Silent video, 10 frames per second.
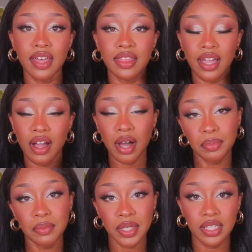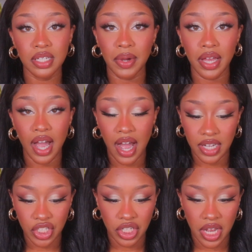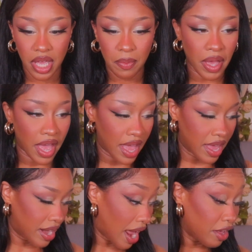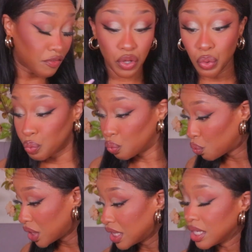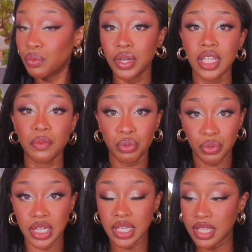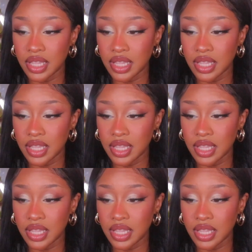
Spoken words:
They complemented my eye shape, and I feel really, really pretty in